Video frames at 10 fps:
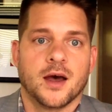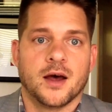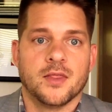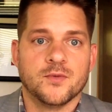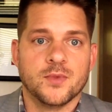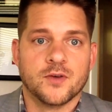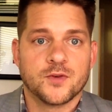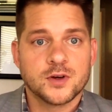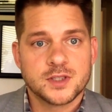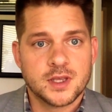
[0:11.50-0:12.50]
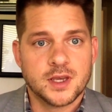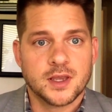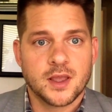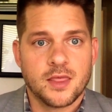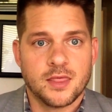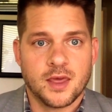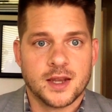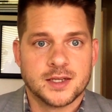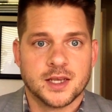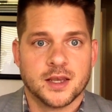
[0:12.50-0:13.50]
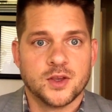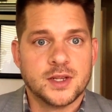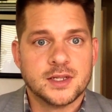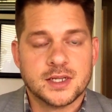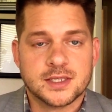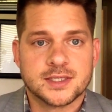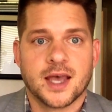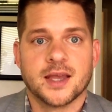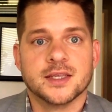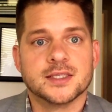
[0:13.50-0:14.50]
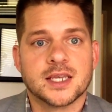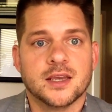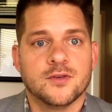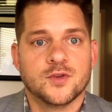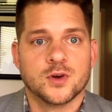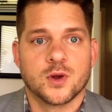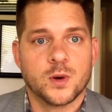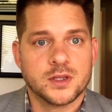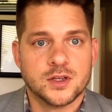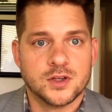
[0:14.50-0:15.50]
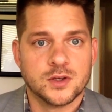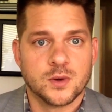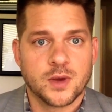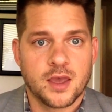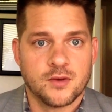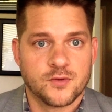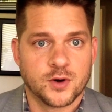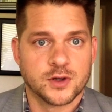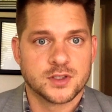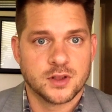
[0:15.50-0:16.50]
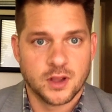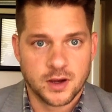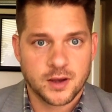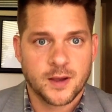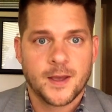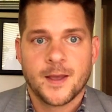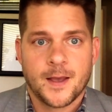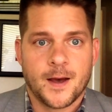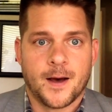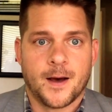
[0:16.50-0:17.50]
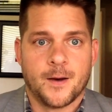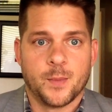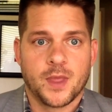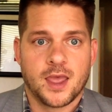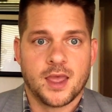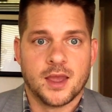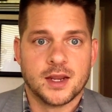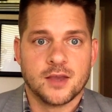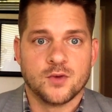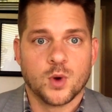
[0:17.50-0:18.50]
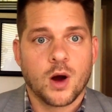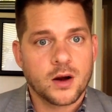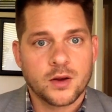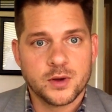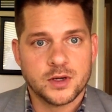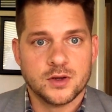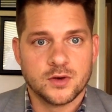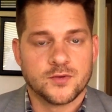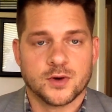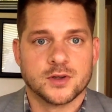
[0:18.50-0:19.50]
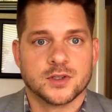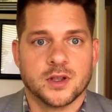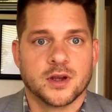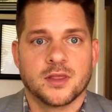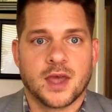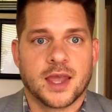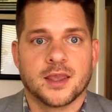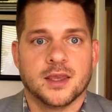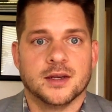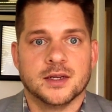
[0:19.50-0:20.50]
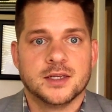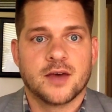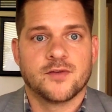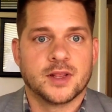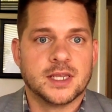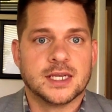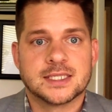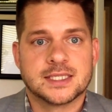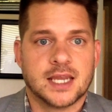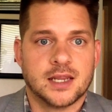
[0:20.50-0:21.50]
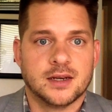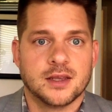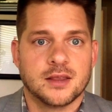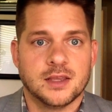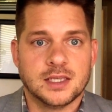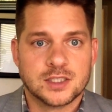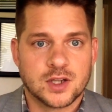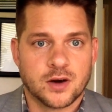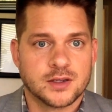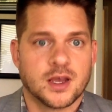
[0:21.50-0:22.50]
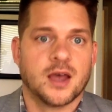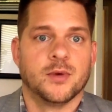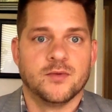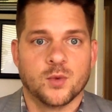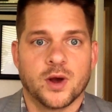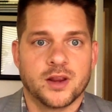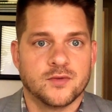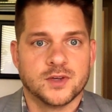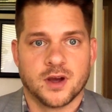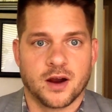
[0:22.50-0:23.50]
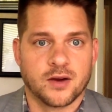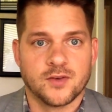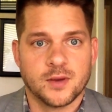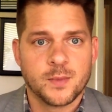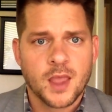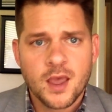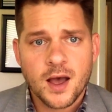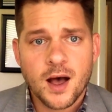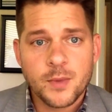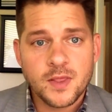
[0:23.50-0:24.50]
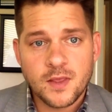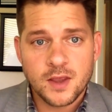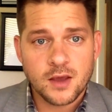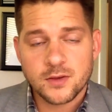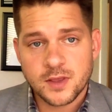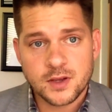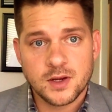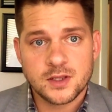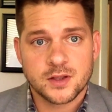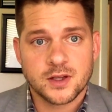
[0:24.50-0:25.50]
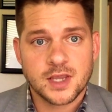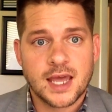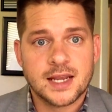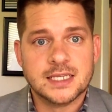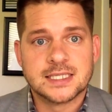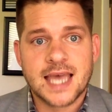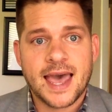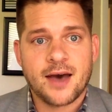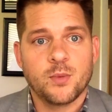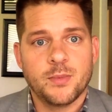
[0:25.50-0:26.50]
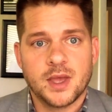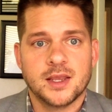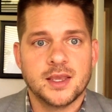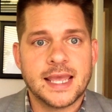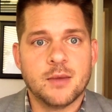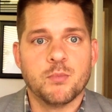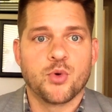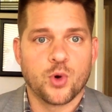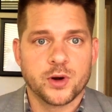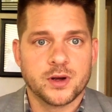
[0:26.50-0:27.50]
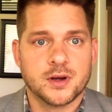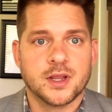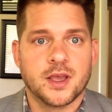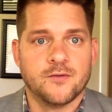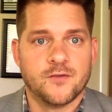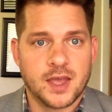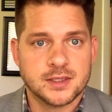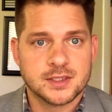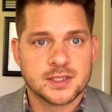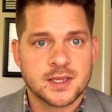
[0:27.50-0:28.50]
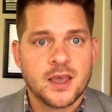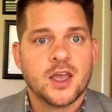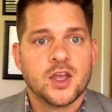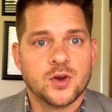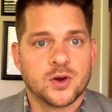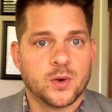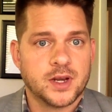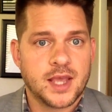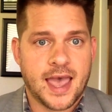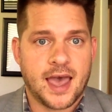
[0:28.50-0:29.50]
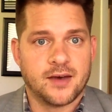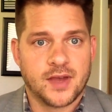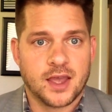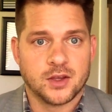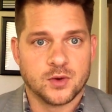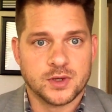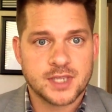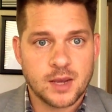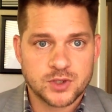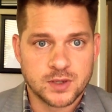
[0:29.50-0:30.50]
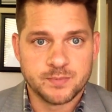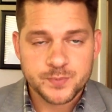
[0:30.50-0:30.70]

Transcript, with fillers: The first thing that you need to decide is if you're going to do a first look. And if you are going to do a first look, that can definitely extend the start time of your wedding photography. And then the other thing you need to look at is how many important events you're going to have at your reception.